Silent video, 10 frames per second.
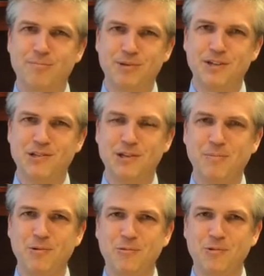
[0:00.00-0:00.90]
pretty
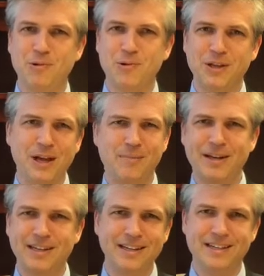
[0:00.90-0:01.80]
simple rule, and I'm
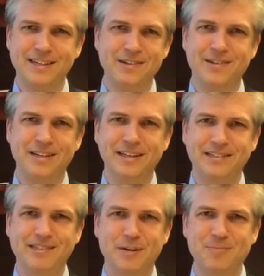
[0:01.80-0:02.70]
not getting into all the
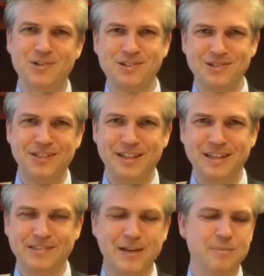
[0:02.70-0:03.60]
exceptions to the
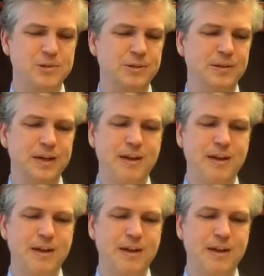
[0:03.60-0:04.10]
exceptions,